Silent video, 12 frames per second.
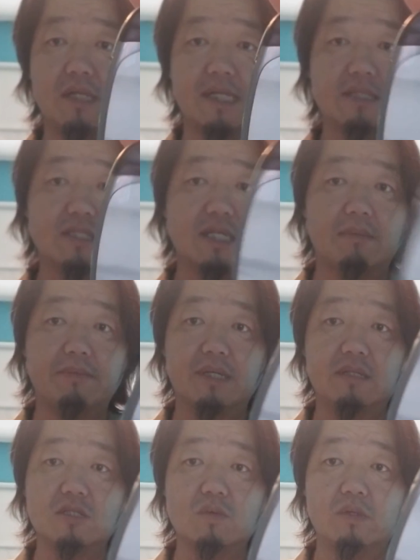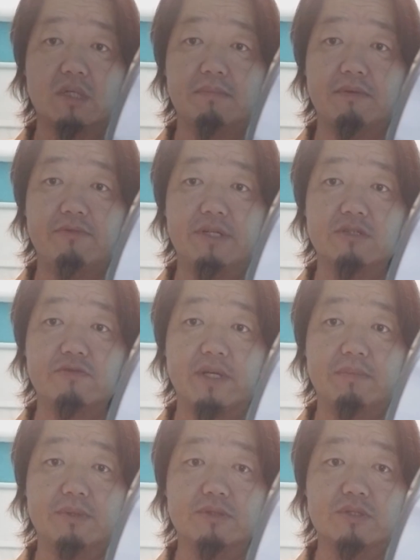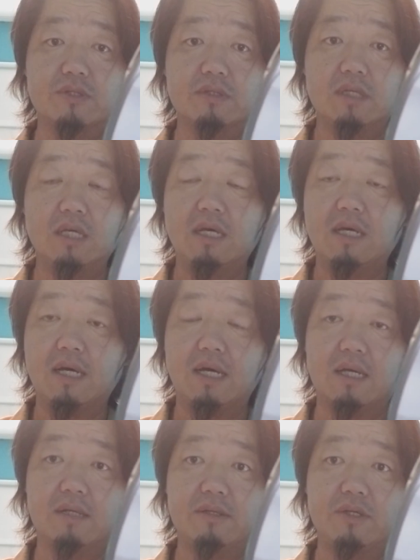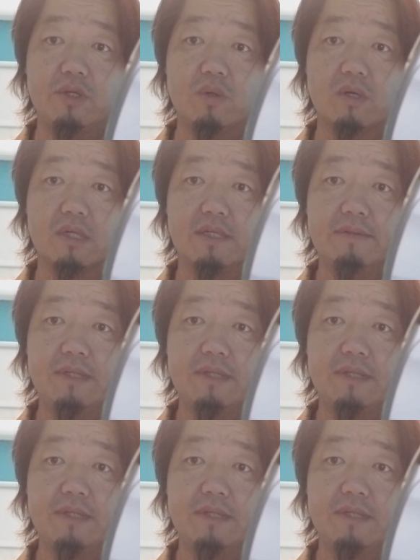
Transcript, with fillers: Like I said, I picked this one up at Vintage Vapors, uh, New York.